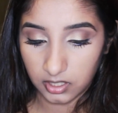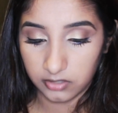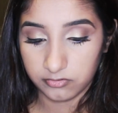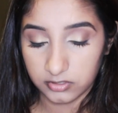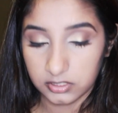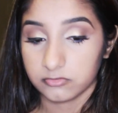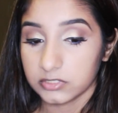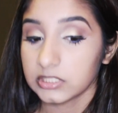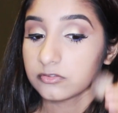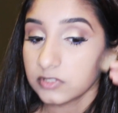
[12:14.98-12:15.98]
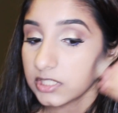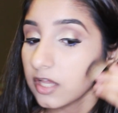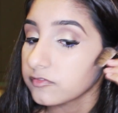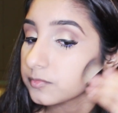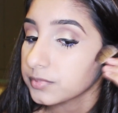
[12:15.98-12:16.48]
I really
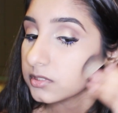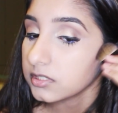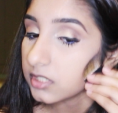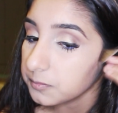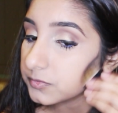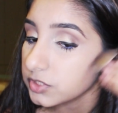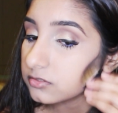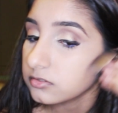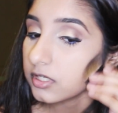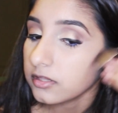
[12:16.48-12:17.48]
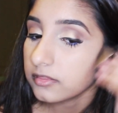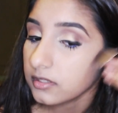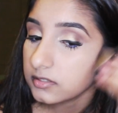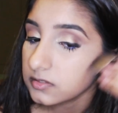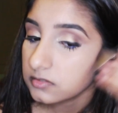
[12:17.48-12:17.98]
have to build it up just to get
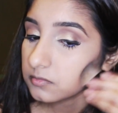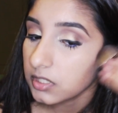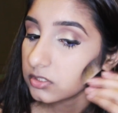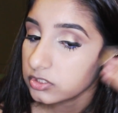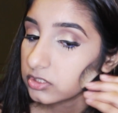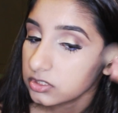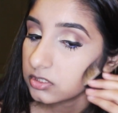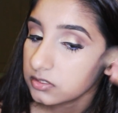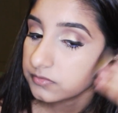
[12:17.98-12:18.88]
this much.